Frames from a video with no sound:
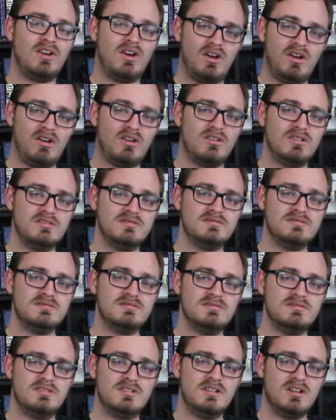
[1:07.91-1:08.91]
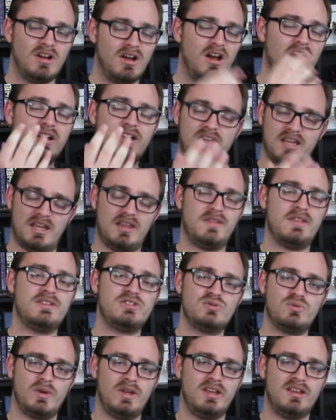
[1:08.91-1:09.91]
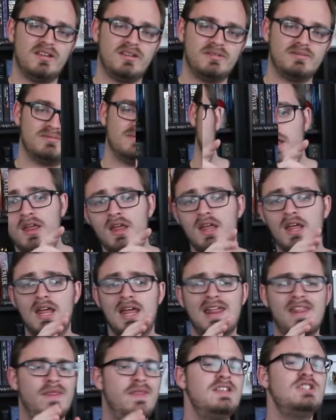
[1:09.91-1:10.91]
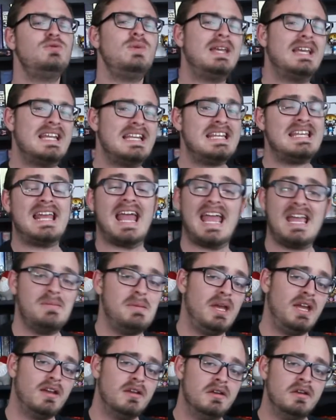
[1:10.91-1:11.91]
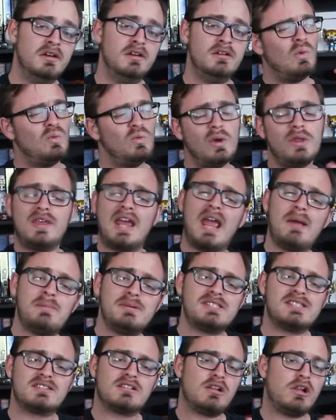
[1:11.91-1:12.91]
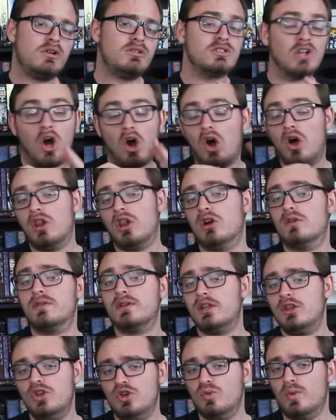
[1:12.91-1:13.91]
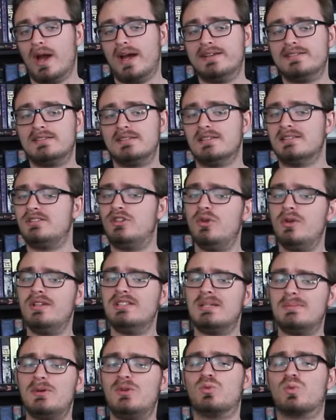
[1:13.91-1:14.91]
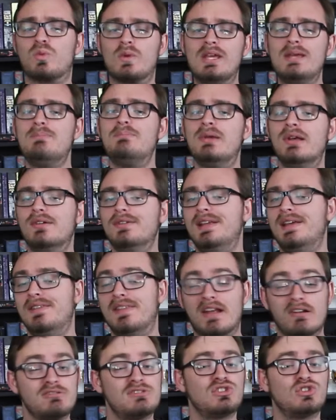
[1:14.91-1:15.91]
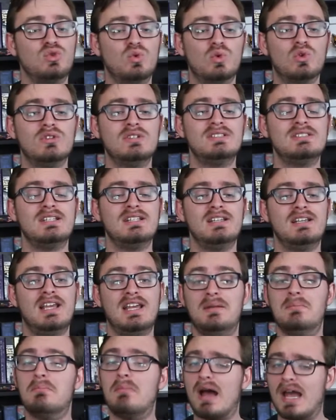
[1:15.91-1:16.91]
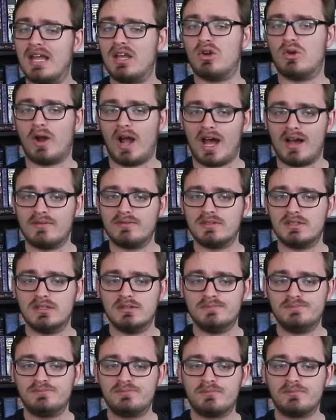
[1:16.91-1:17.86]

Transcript: All on Geek This Week. This week in gaming. With campuses closed all over the US, students have been rebuilding their schools in Minecraft.